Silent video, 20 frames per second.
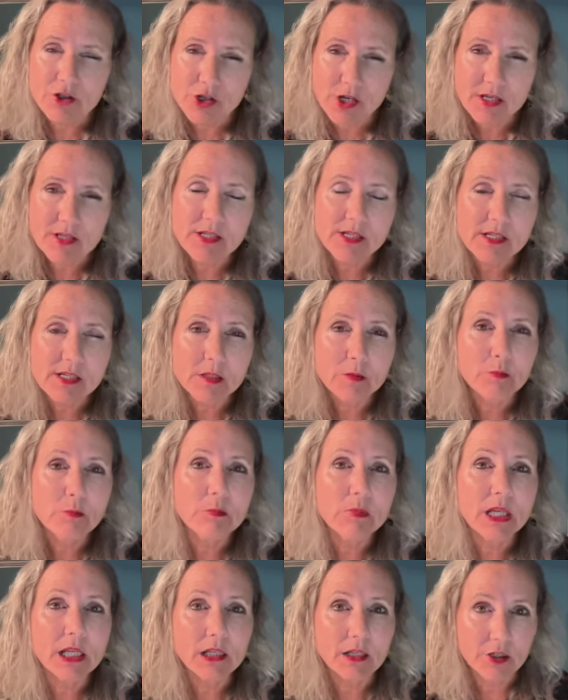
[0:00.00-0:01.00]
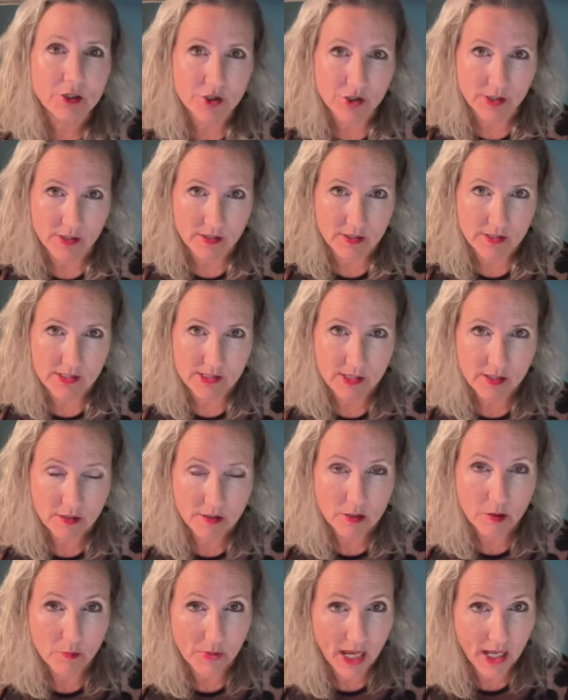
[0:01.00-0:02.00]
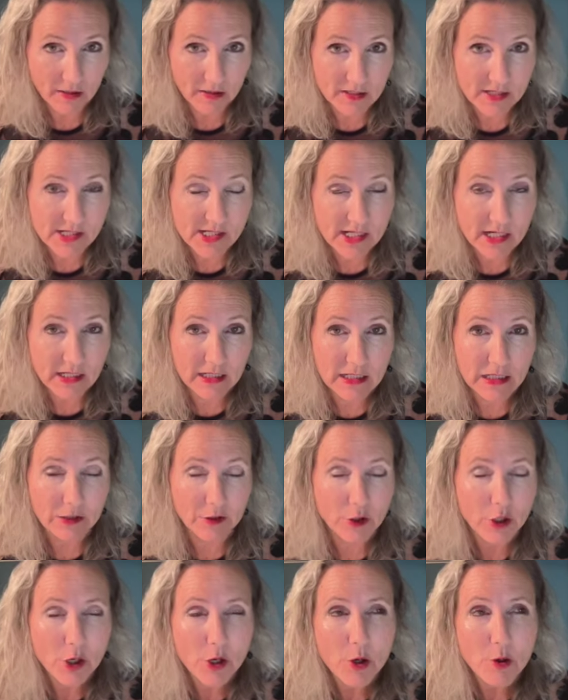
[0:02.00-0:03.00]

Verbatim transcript: just diminishes the Palestinian,